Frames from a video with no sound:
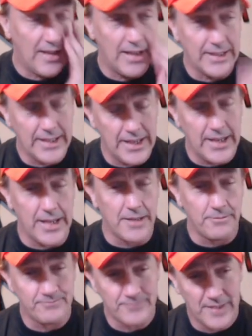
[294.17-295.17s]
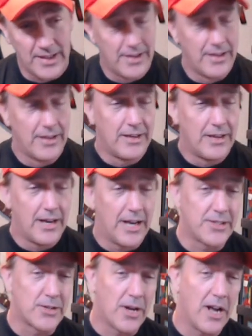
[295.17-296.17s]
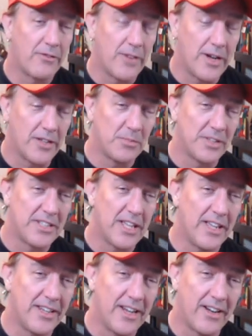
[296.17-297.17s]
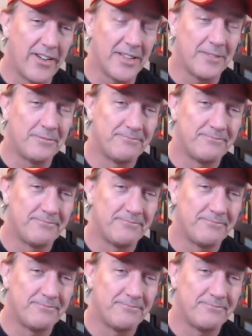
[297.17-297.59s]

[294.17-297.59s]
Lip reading: I get in. I drive around the battalion area.